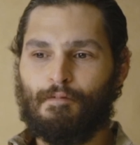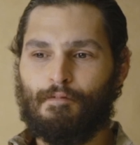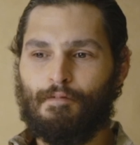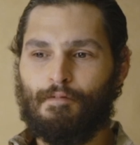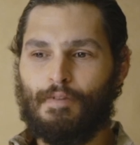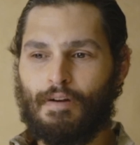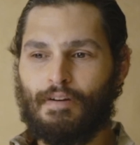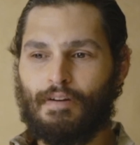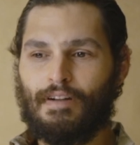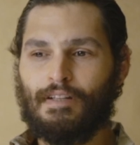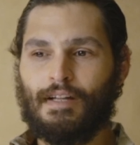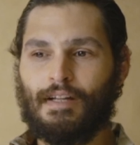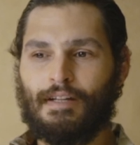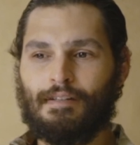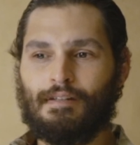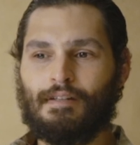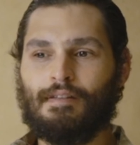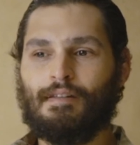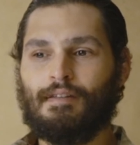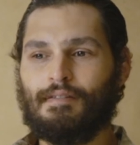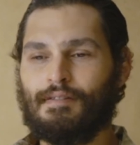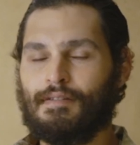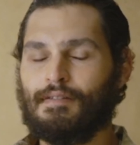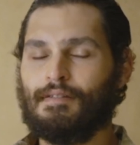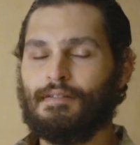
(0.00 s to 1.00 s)
very London.
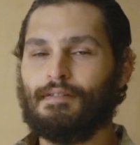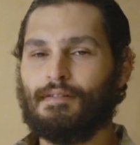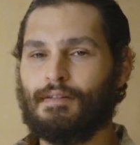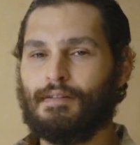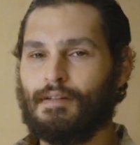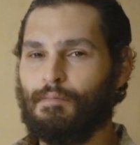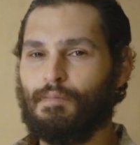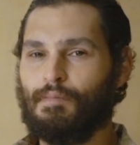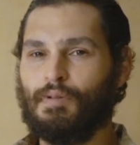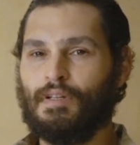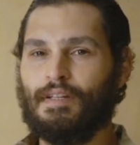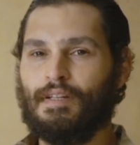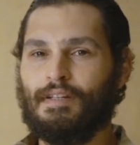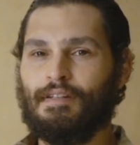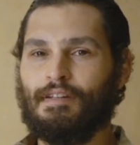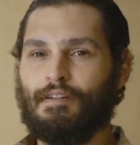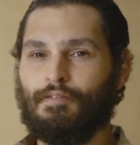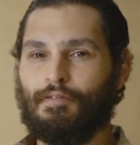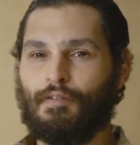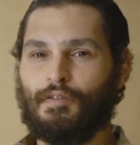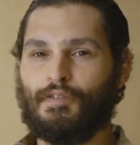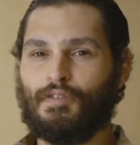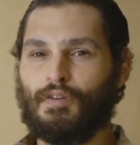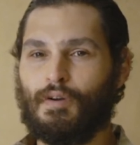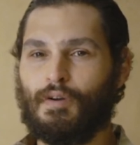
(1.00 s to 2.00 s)
This is completely
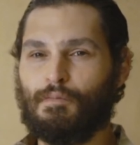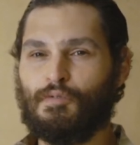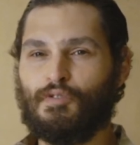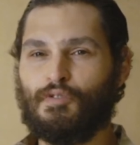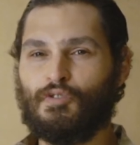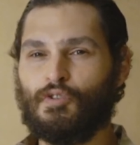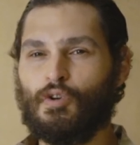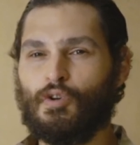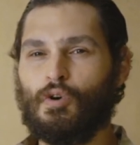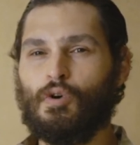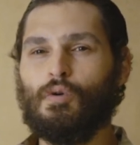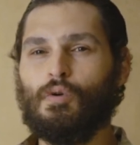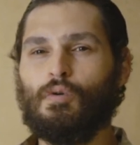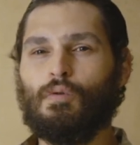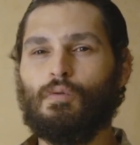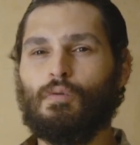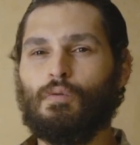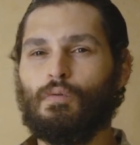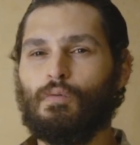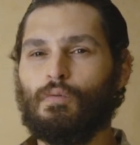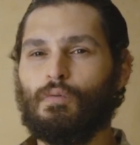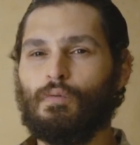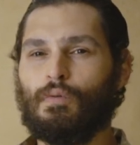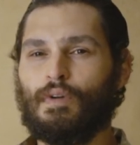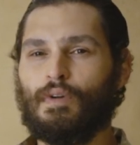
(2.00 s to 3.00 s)
different. So I'm
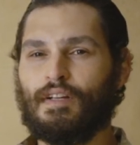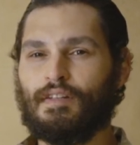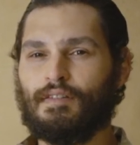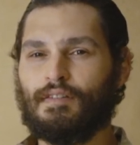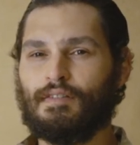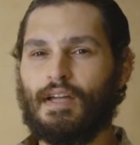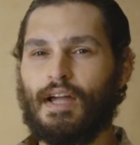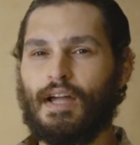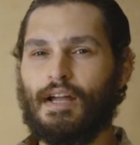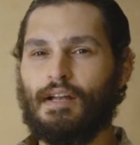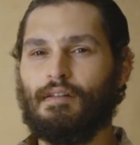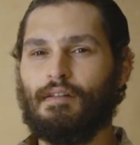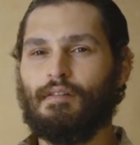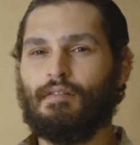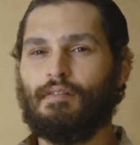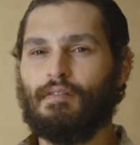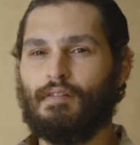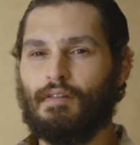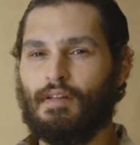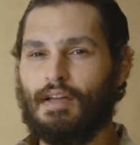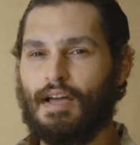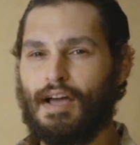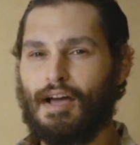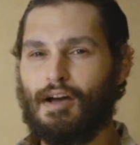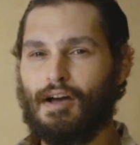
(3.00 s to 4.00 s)
so excited to
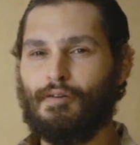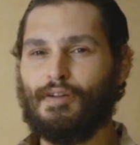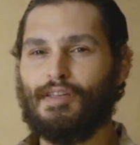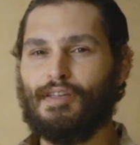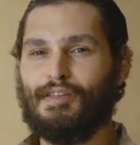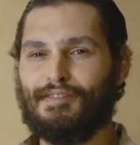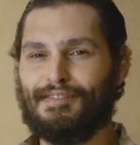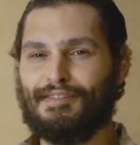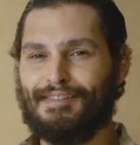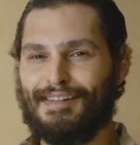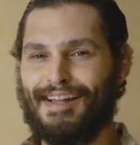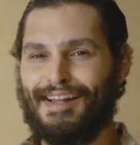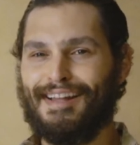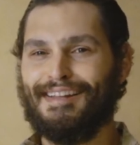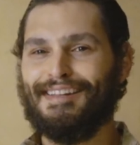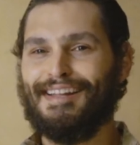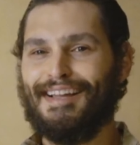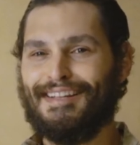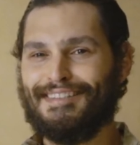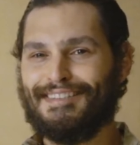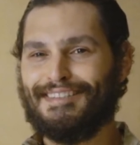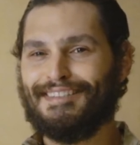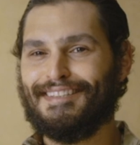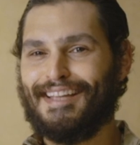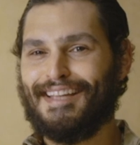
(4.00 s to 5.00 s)
see how he
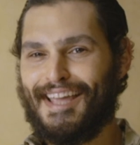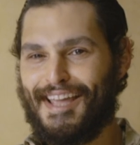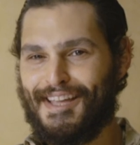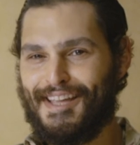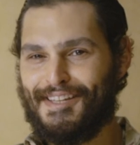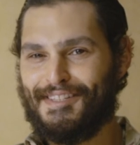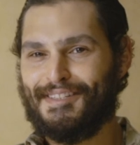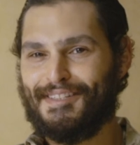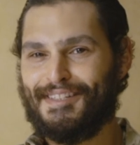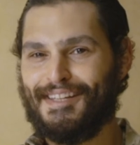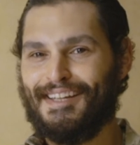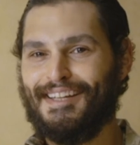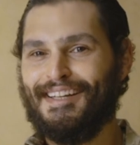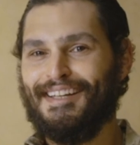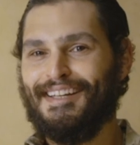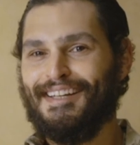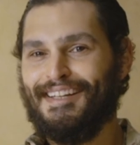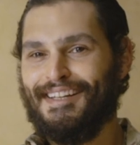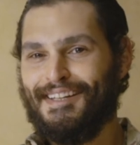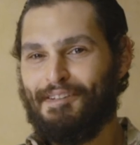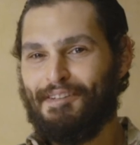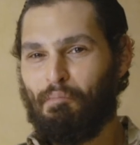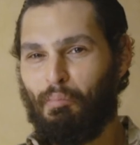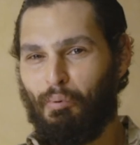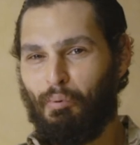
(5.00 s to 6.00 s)
stylizes his
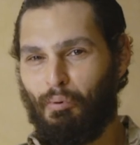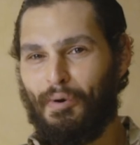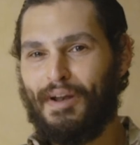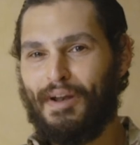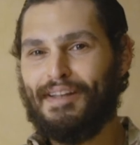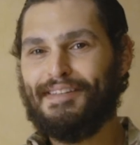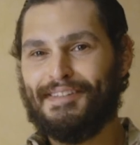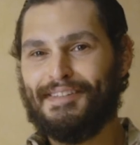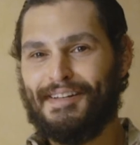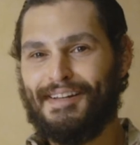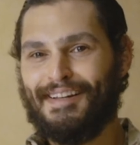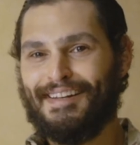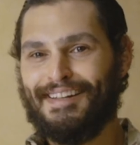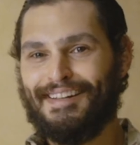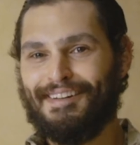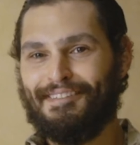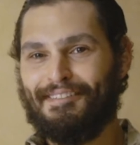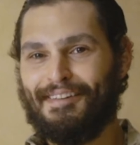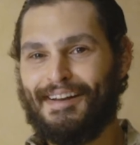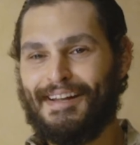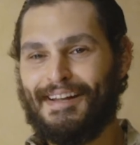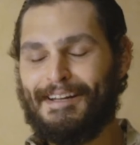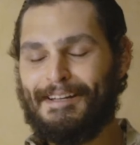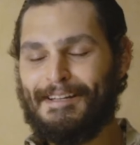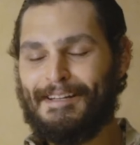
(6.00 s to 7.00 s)
print on it,
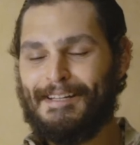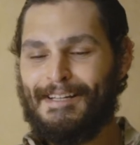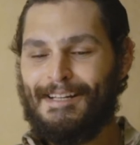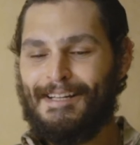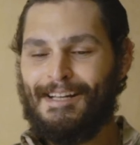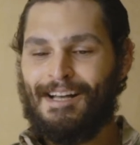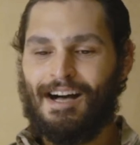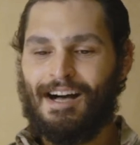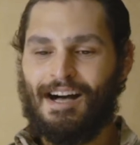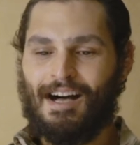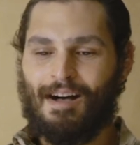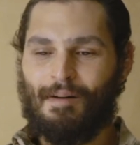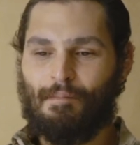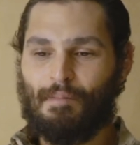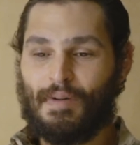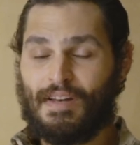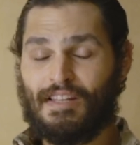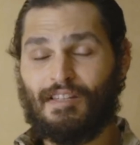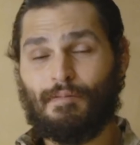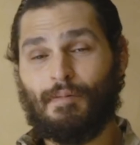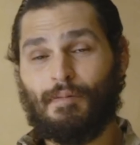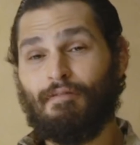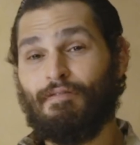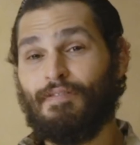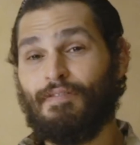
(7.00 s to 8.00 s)
right? But
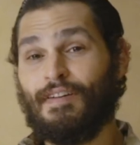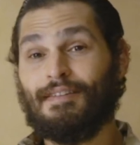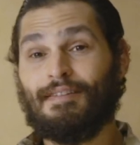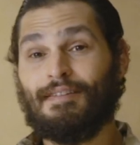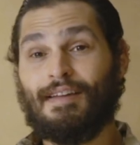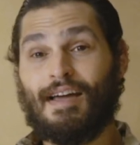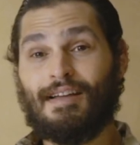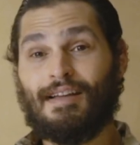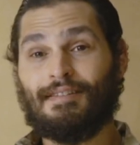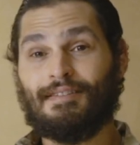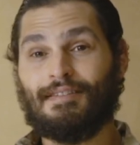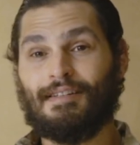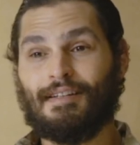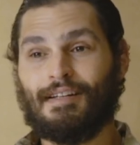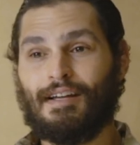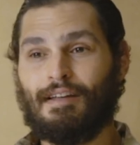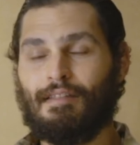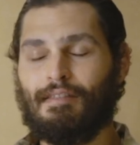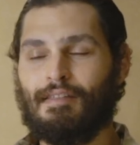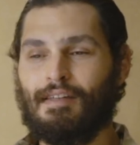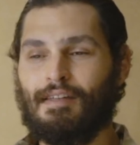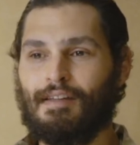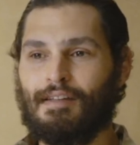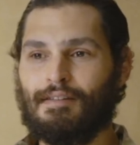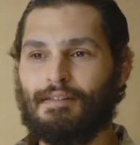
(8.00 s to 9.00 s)
he's been fantastic. I
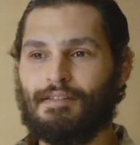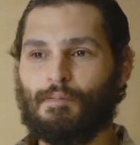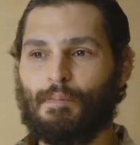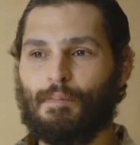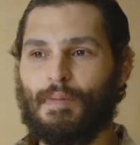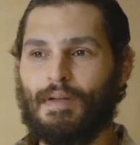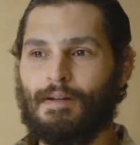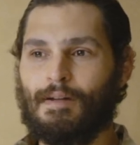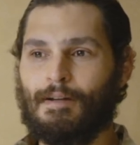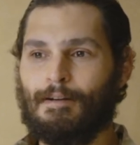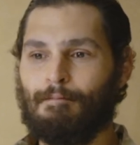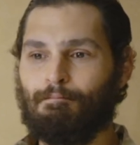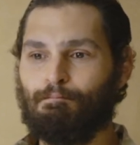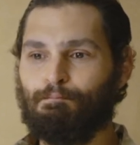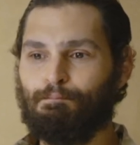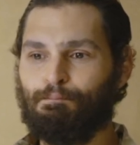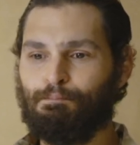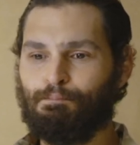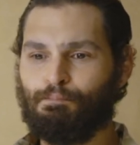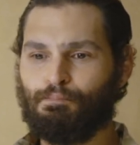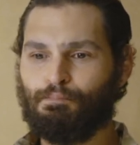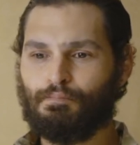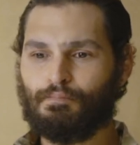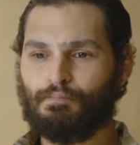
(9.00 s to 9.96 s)
think it's been,